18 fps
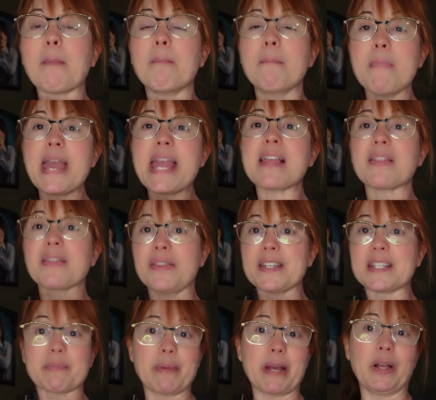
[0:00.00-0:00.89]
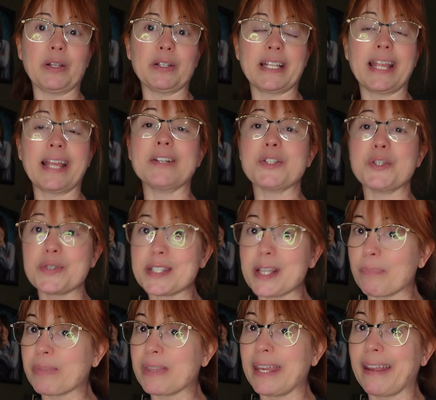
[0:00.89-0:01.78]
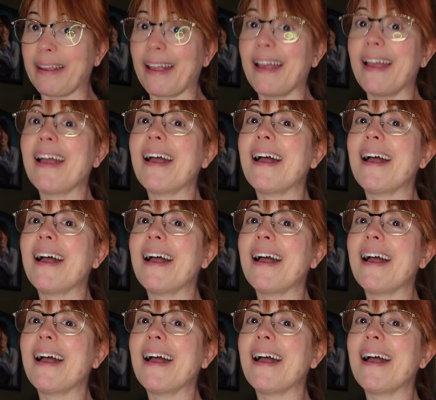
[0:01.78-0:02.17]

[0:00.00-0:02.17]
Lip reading: make this belt into something